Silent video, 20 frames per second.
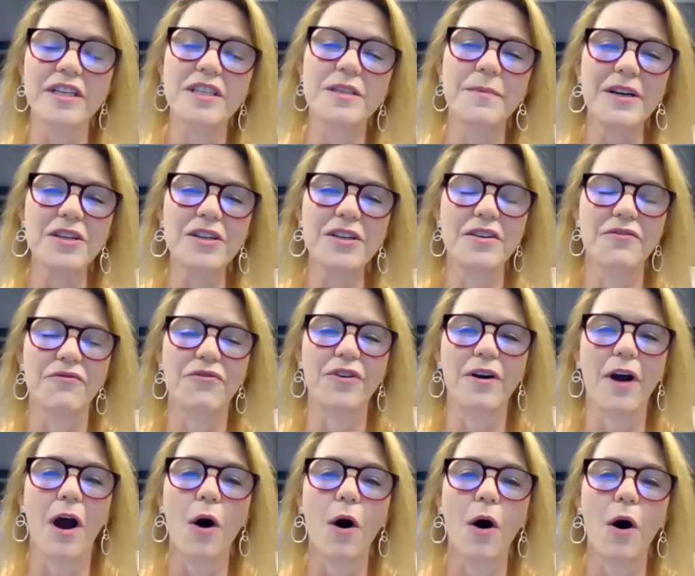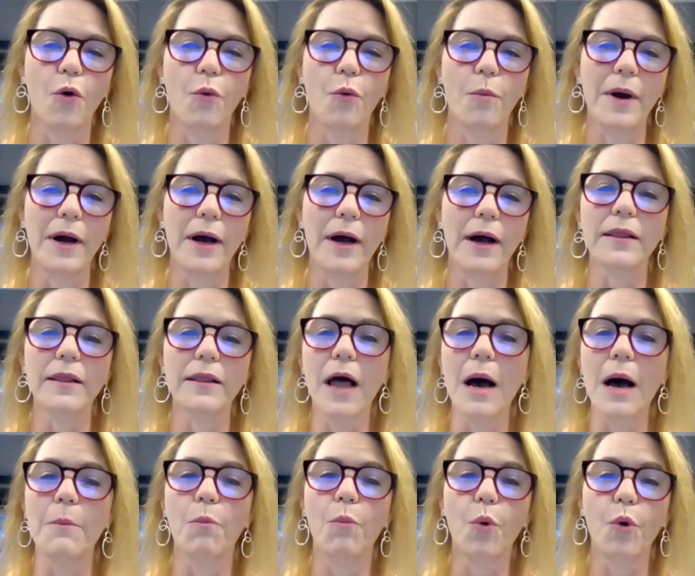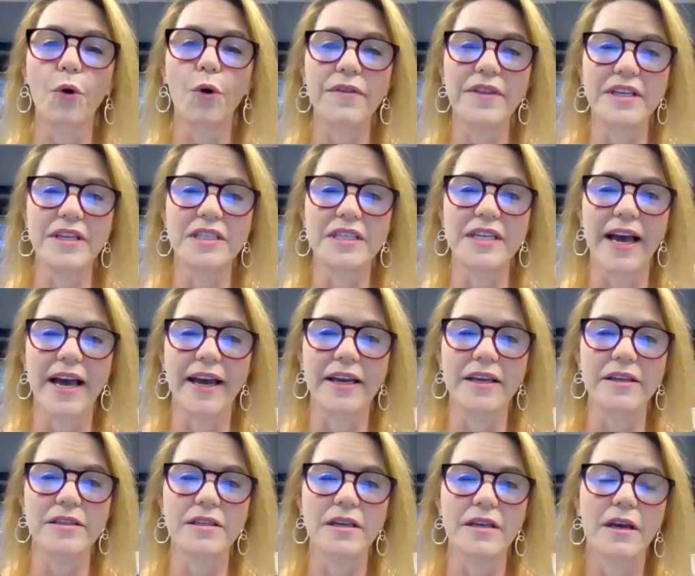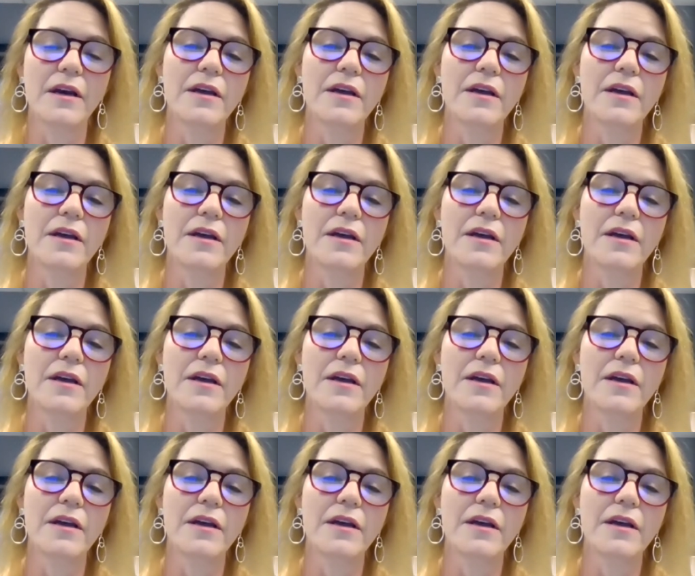especially for home a lot more these days